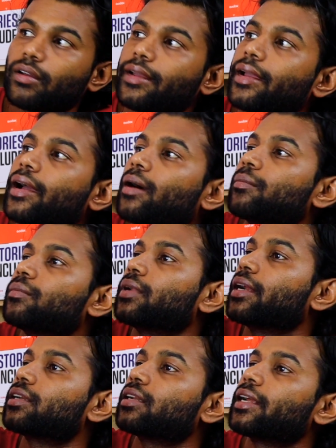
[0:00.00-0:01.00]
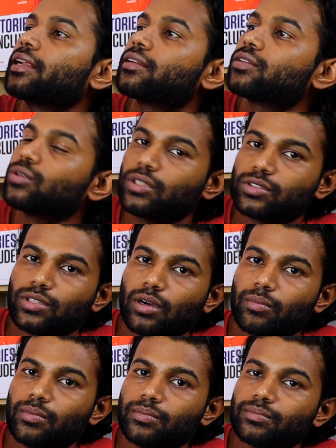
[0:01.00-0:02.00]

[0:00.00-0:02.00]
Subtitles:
yeah, let it do the job.